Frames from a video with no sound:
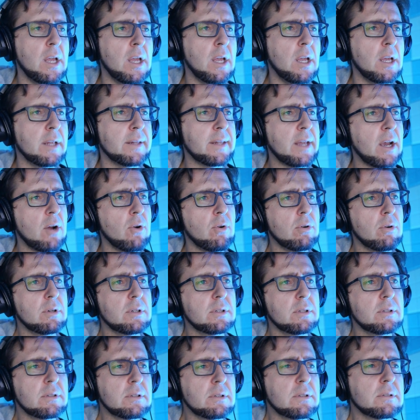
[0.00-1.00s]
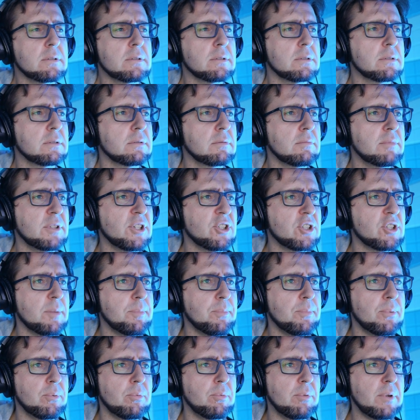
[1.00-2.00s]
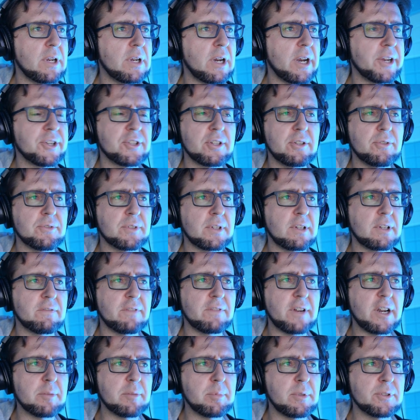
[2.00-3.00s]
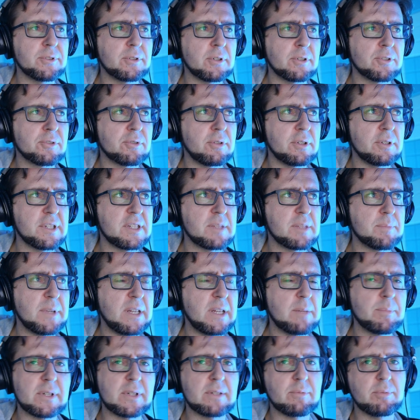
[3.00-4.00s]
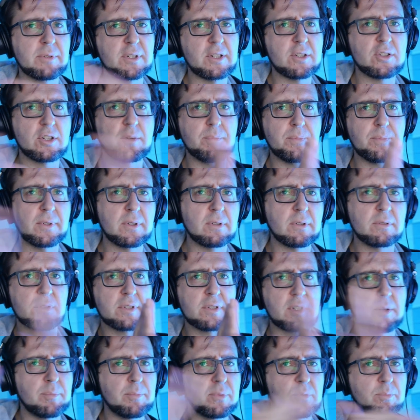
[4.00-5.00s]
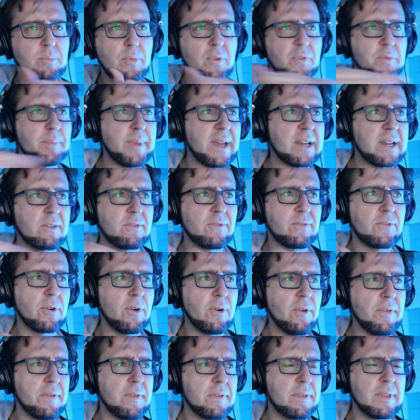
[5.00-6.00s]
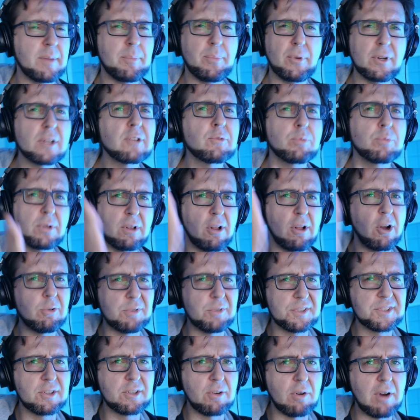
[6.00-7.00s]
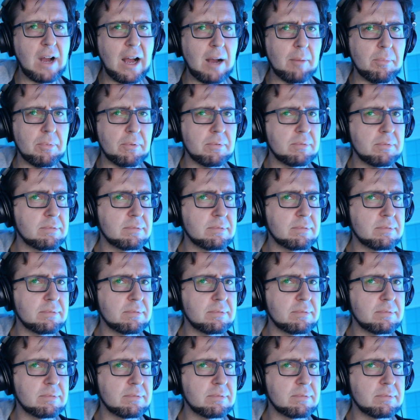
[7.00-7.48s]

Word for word: Now, with the ship, we're actually using a variable to control the speed, but with the ship, you know, ship moves back and forth. The bullet will always go up.